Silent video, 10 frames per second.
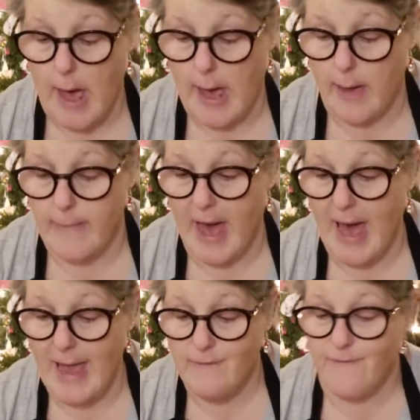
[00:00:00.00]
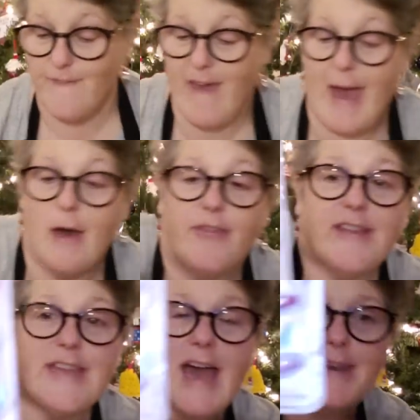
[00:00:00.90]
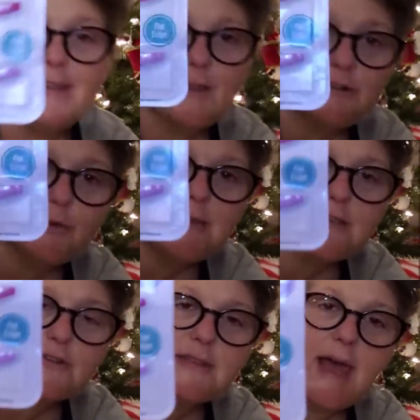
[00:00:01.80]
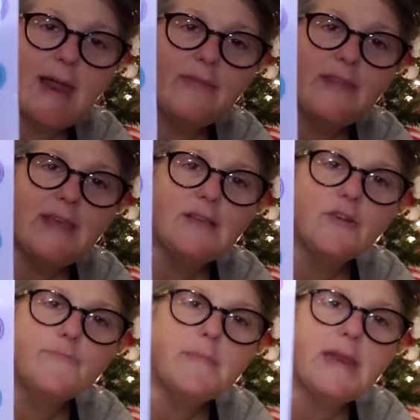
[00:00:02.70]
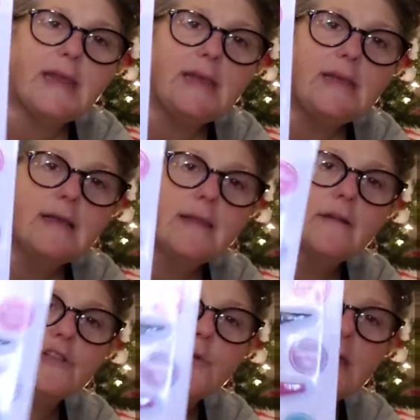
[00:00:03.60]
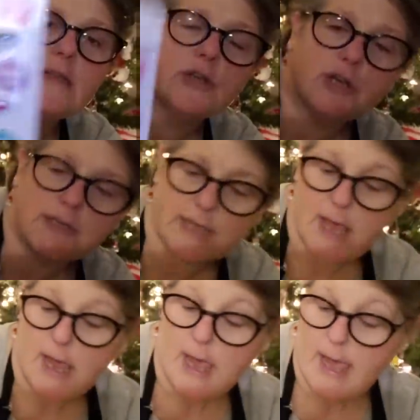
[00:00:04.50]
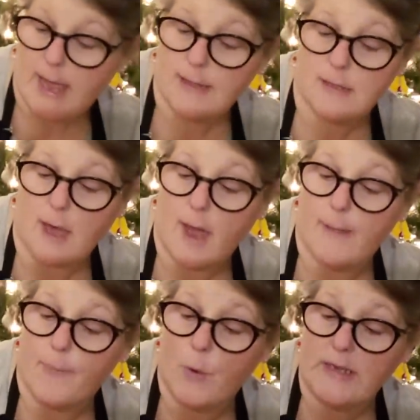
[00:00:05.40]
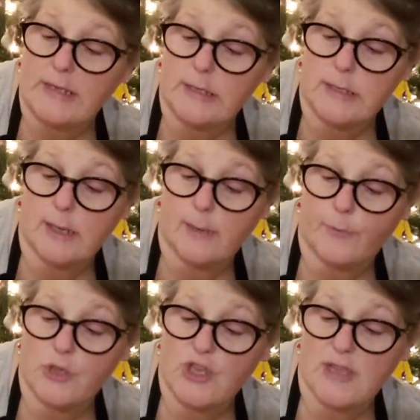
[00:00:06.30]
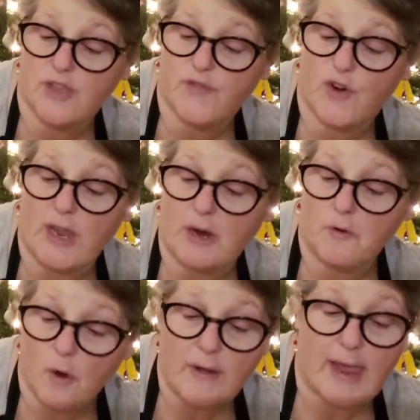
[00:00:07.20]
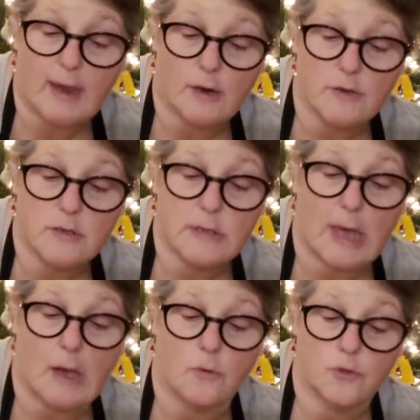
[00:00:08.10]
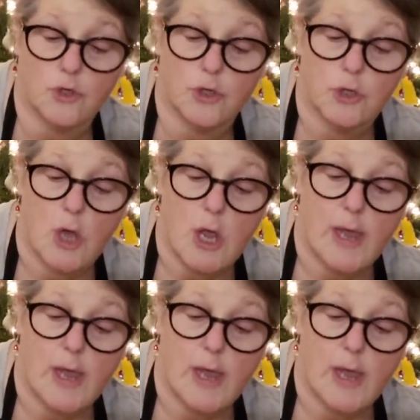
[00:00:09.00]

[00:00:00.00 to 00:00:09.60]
Um, I found the tiny little tweezer set, and these are mini little tweezers. It's got a pointed tip, which says it's for ingrown hairs. Ouch.